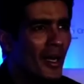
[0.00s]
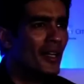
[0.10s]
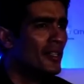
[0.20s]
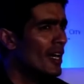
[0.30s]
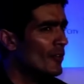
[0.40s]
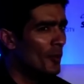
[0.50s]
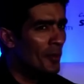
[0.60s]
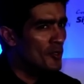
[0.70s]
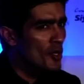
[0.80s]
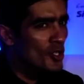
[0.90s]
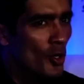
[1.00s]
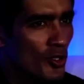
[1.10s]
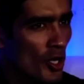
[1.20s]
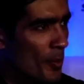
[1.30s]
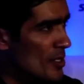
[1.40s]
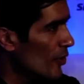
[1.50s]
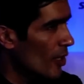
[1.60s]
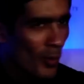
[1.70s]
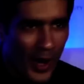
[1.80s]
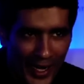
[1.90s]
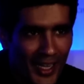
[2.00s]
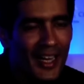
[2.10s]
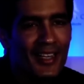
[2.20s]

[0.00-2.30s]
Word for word: I think I've not been doing showstoppers for a while,